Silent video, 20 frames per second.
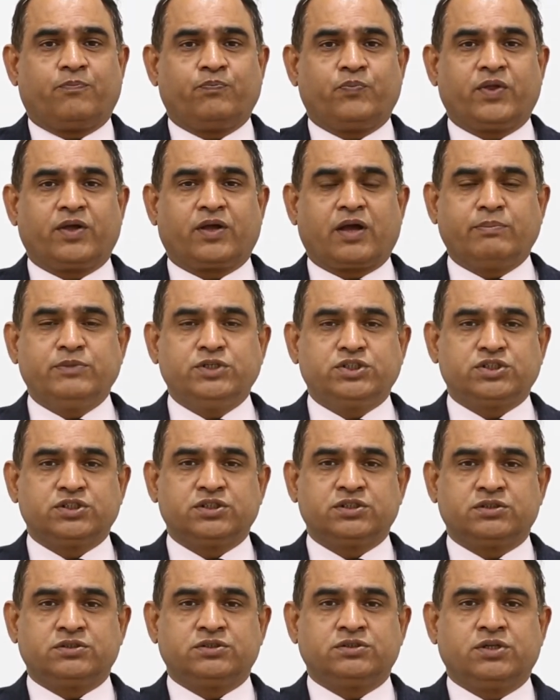the
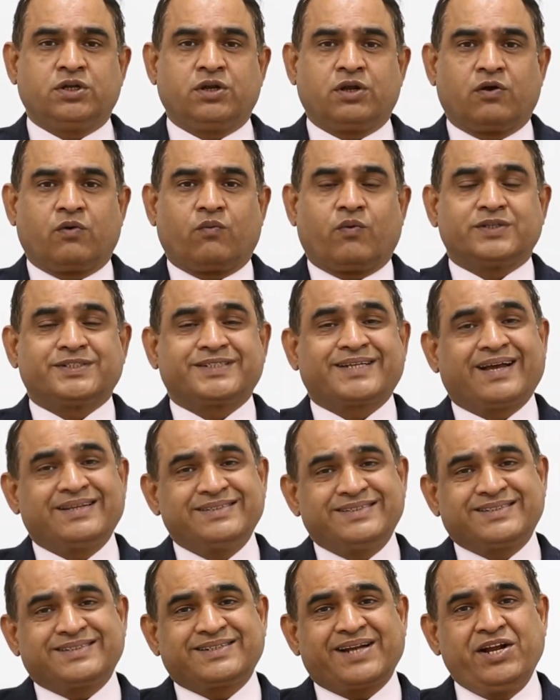commission was
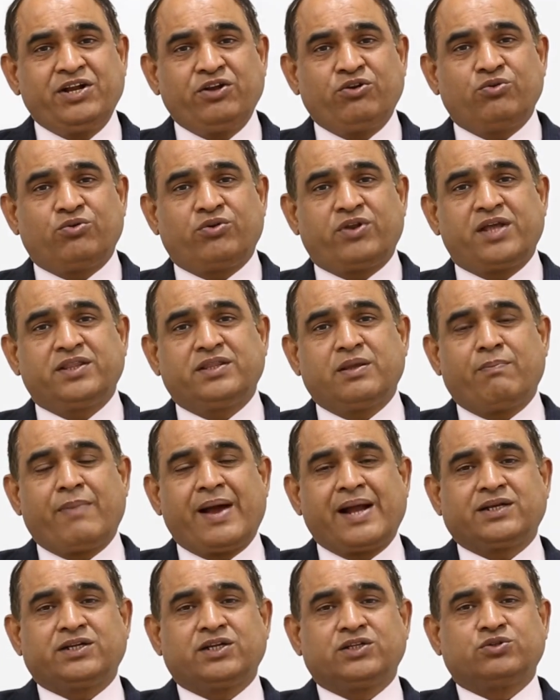constrained to take the
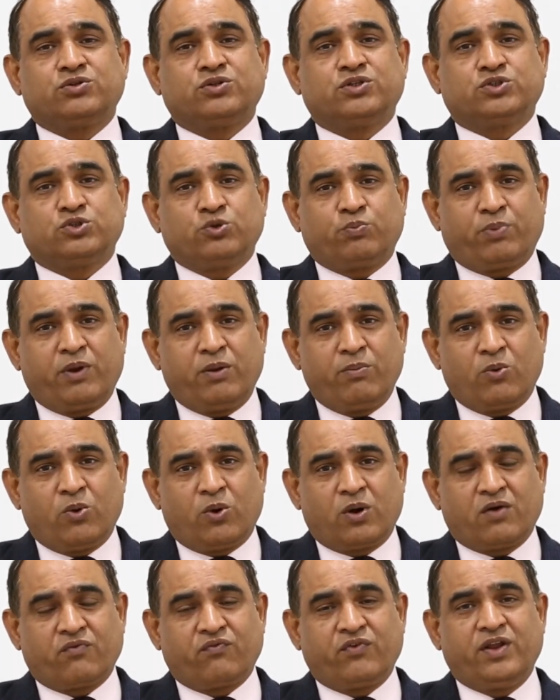matter to the Supreme
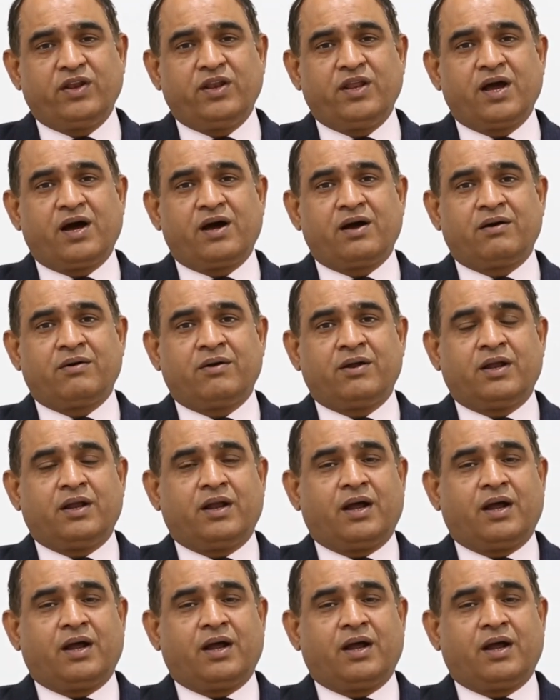Court of India,